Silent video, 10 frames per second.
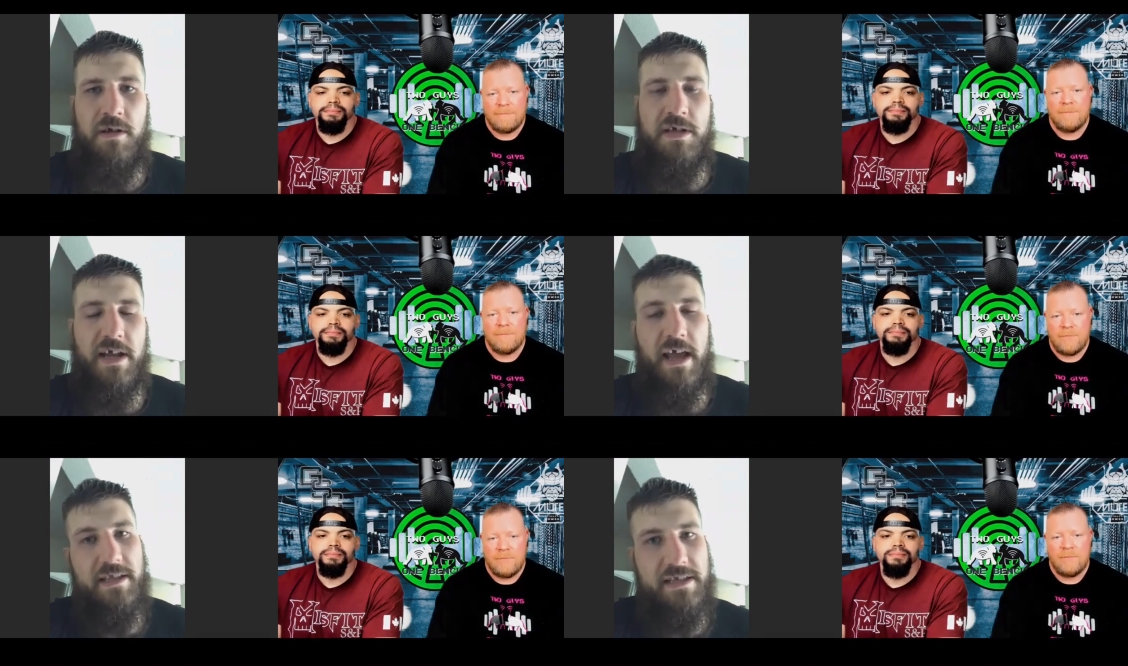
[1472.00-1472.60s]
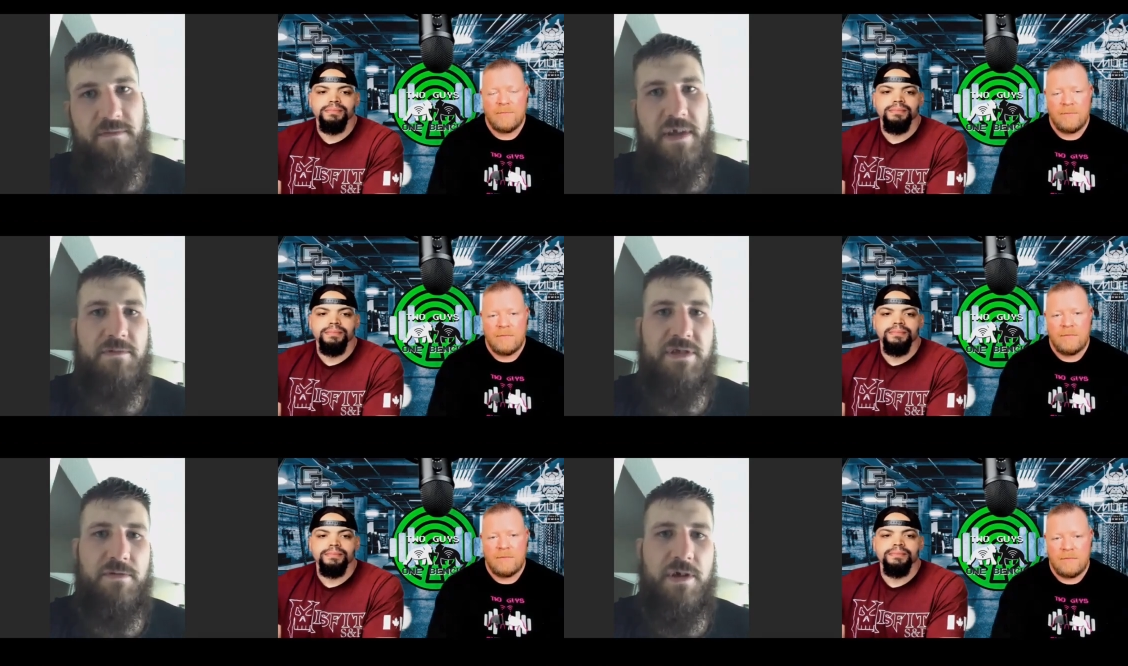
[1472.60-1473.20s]
Speaker 1: so again
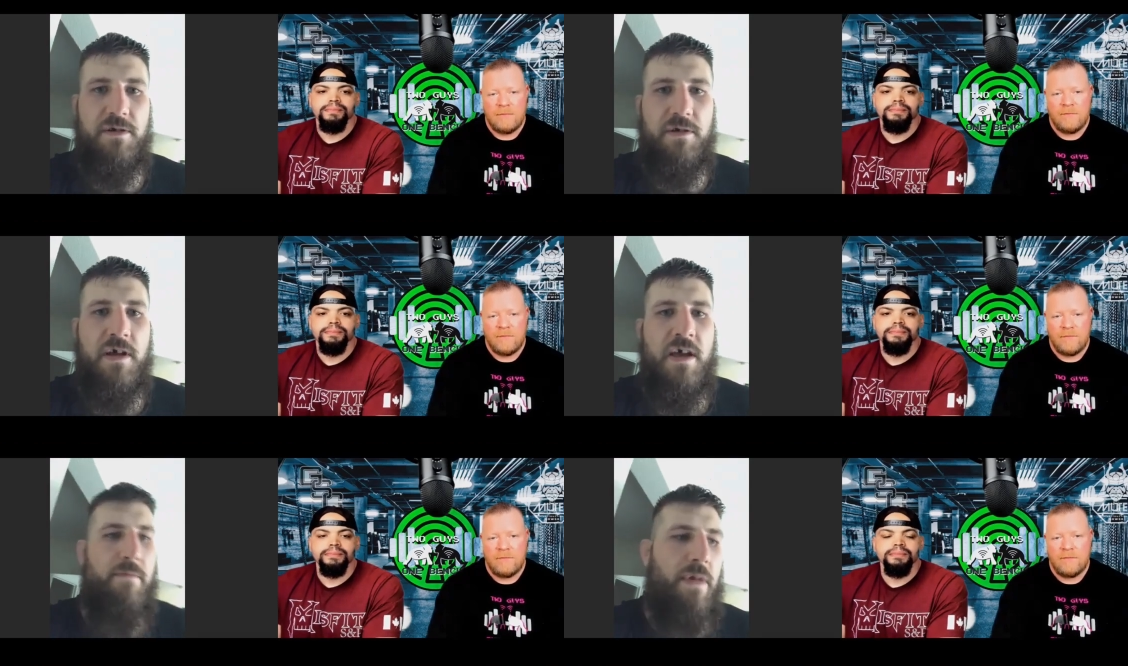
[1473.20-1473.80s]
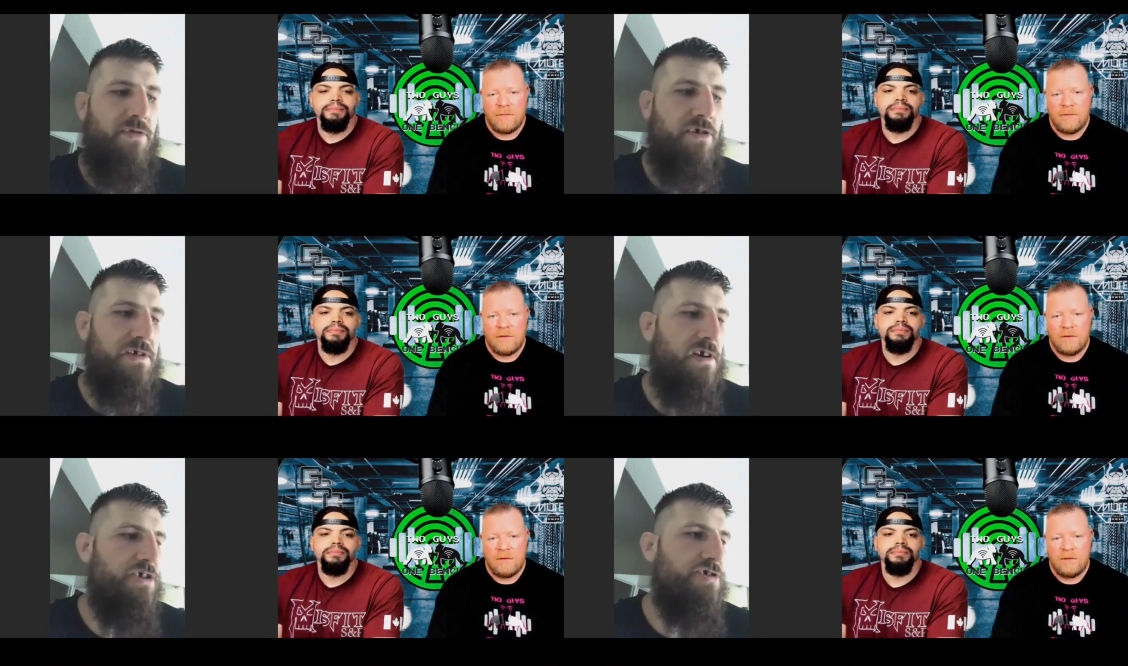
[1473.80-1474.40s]
sometimes three or maybe
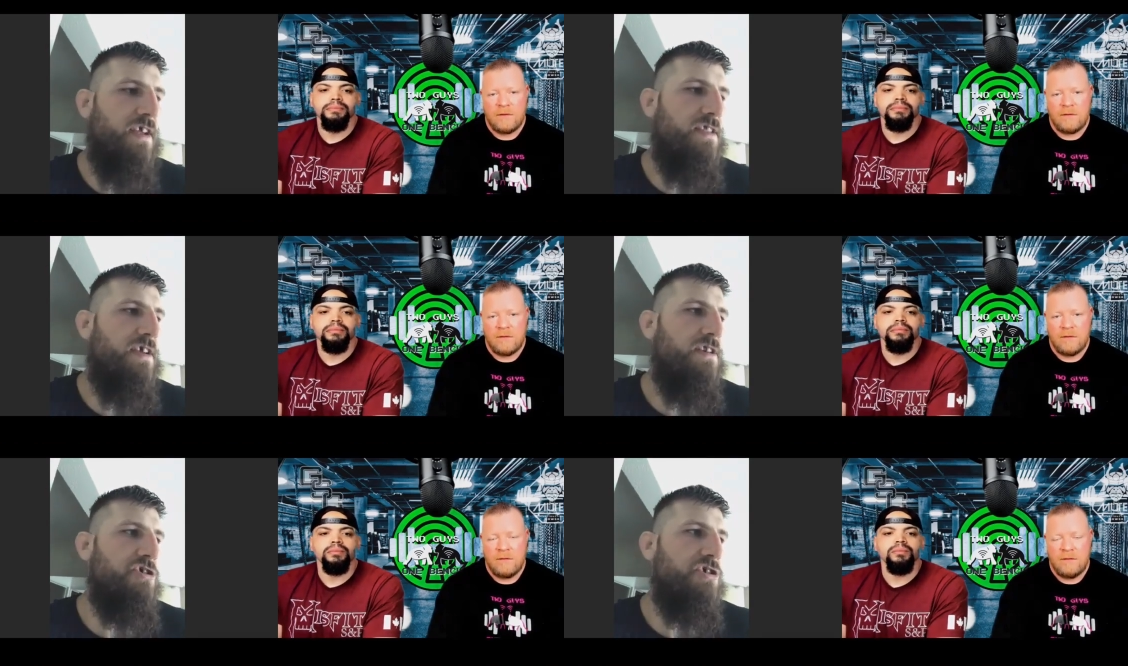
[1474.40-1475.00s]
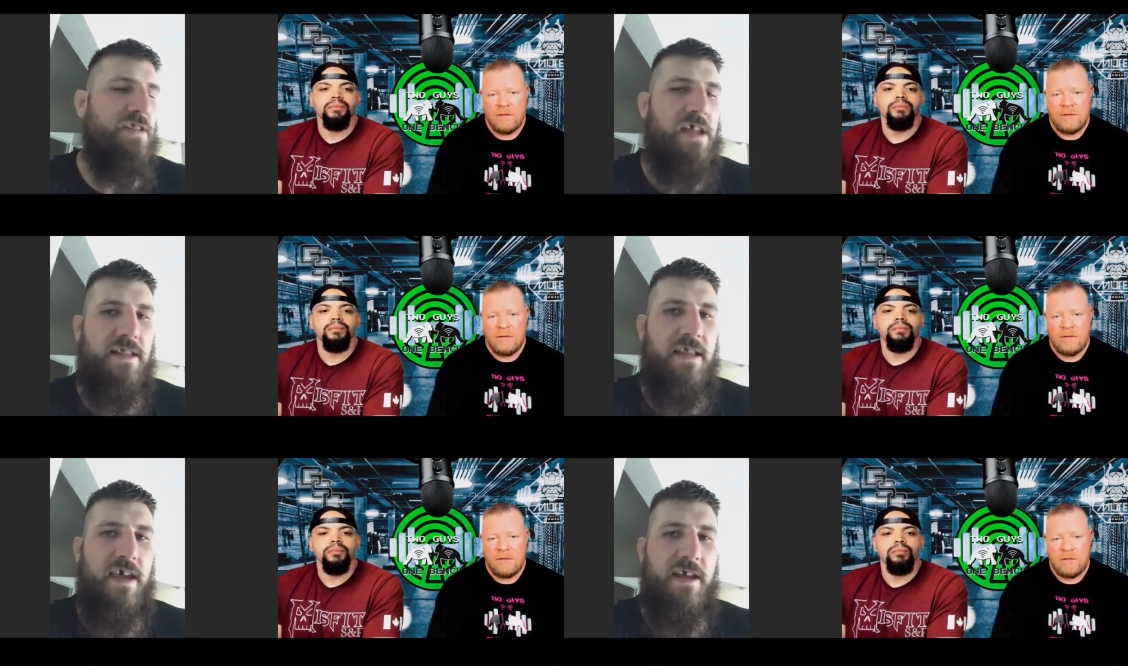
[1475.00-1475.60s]
there's not a strength and conditioning
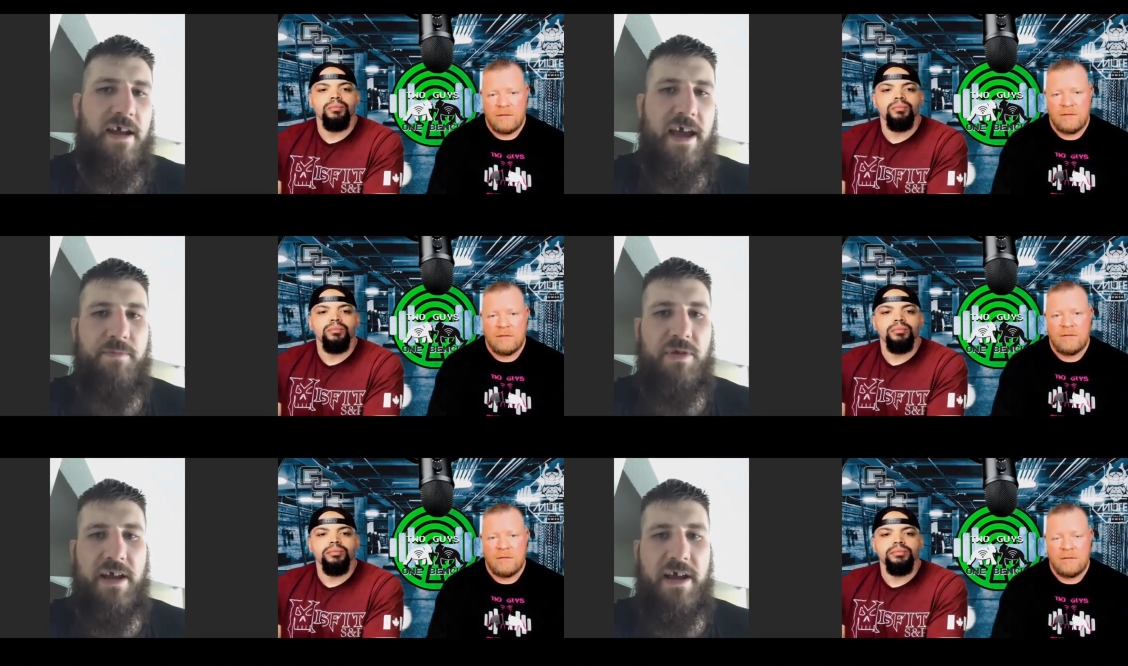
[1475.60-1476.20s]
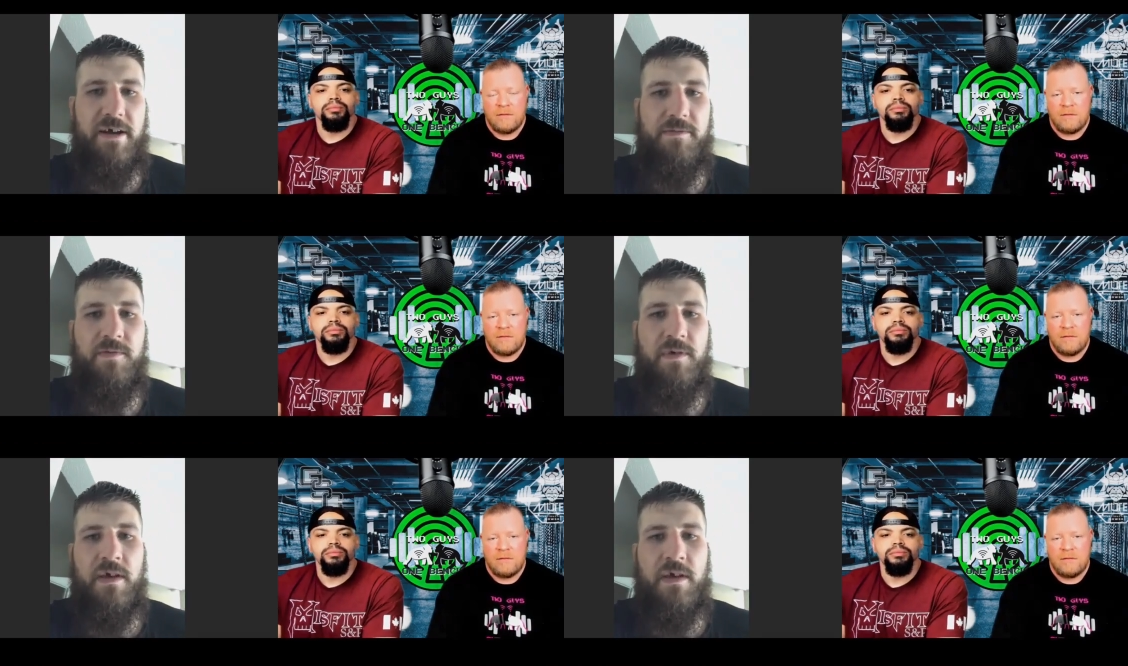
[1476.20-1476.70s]
that day, and I happen to have